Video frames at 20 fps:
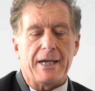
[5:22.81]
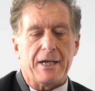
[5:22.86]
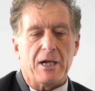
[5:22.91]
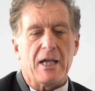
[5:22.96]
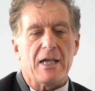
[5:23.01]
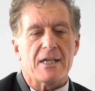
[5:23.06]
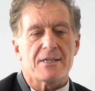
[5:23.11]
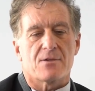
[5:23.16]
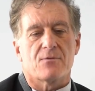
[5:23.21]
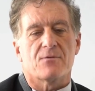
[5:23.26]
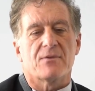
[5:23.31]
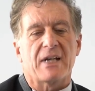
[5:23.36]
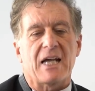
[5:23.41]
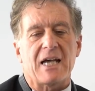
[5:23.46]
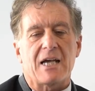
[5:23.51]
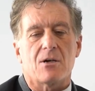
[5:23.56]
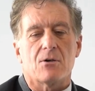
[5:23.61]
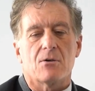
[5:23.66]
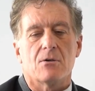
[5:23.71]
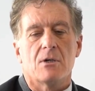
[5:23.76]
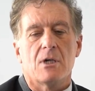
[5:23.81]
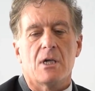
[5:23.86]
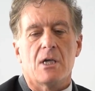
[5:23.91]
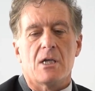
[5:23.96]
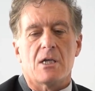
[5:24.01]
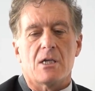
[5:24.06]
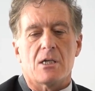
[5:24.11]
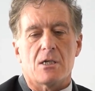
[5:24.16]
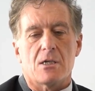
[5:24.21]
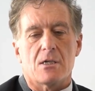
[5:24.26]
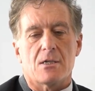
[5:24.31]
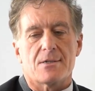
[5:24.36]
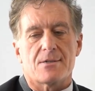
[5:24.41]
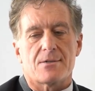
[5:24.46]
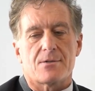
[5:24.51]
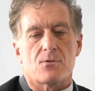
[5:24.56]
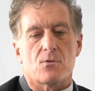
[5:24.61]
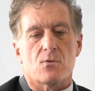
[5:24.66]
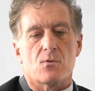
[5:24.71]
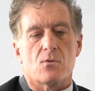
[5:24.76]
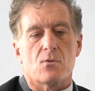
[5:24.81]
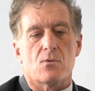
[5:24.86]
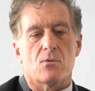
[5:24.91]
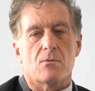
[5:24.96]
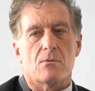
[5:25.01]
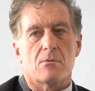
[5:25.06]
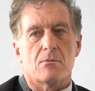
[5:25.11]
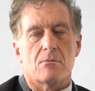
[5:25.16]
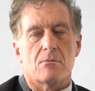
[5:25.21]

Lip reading: as of now is to